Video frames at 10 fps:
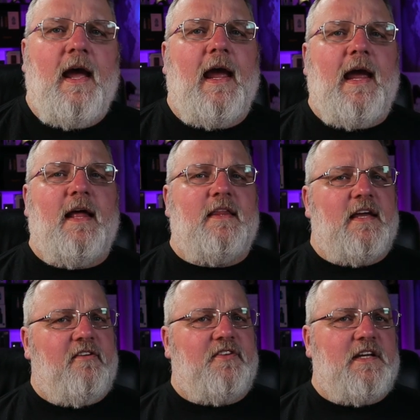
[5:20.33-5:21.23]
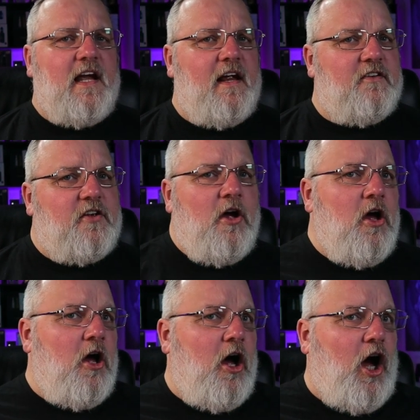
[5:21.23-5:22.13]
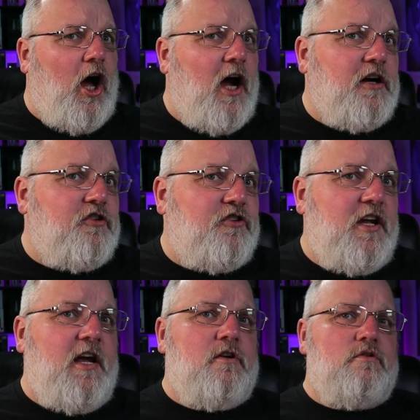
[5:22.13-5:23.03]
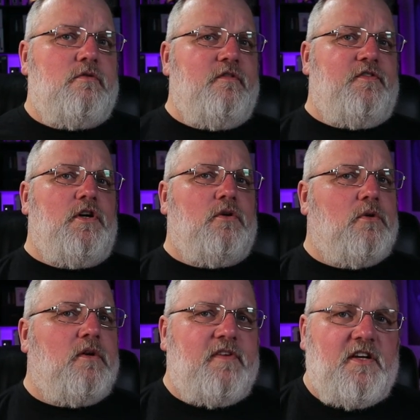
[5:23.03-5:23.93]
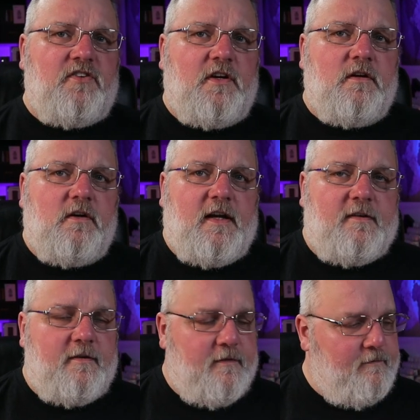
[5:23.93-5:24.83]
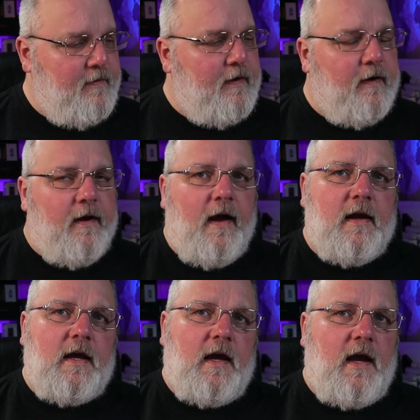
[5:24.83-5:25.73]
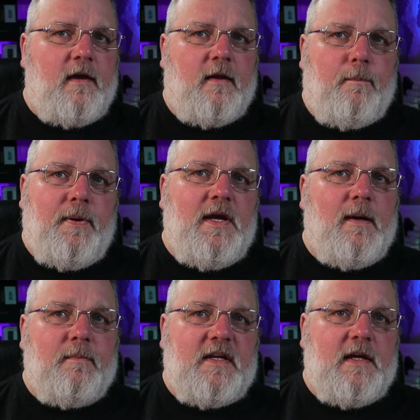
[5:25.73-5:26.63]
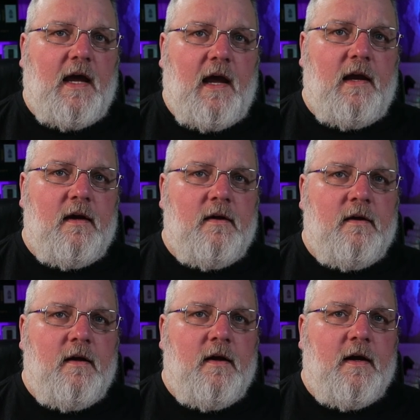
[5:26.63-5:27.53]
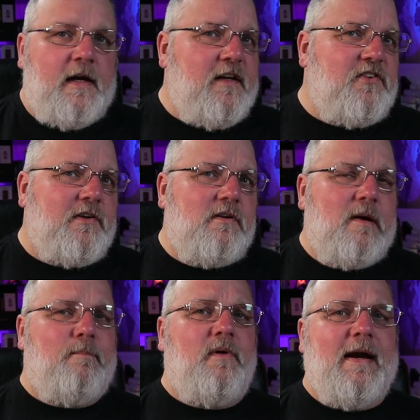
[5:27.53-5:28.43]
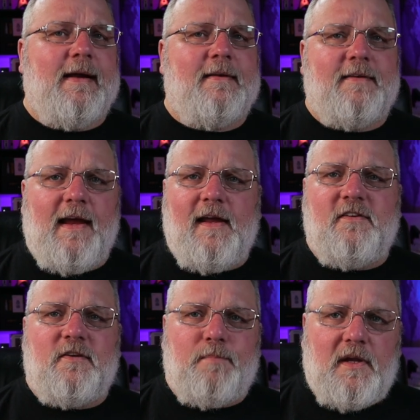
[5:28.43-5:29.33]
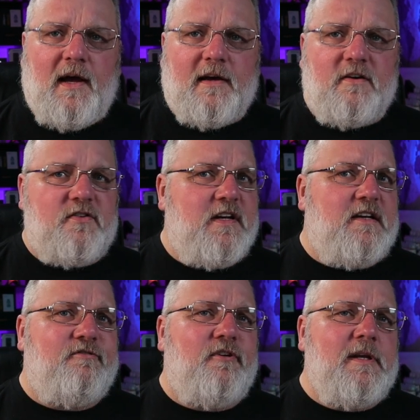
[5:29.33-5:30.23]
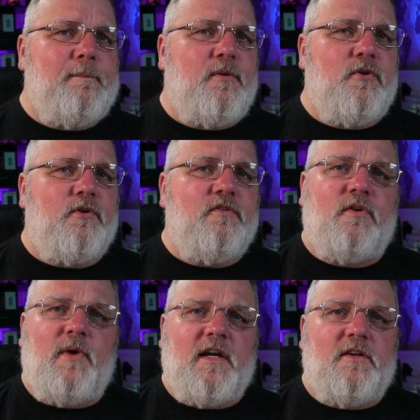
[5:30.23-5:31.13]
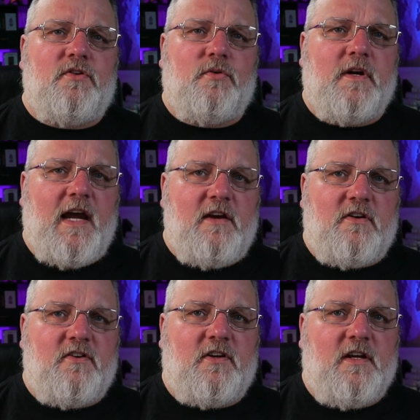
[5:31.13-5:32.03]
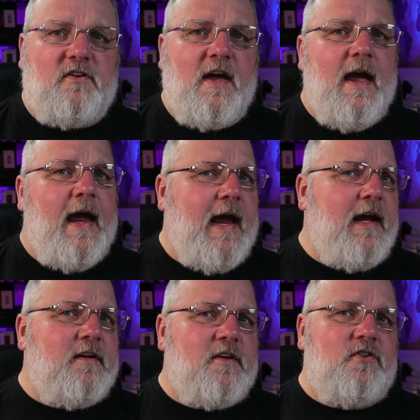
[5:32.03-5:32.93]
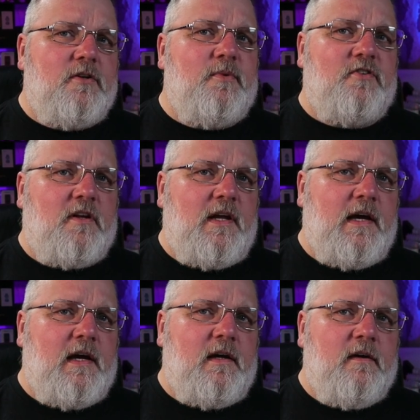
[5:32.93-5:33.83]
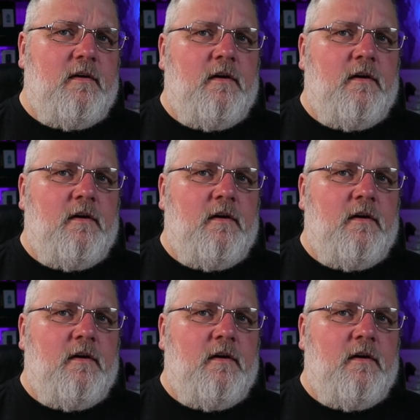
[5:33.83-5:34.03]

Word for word: and the FDA's high standard review of e cigarettes, aka the PMTA, e cigarette brands and suppliers need to fully prove to regulatory agencies and consumers alike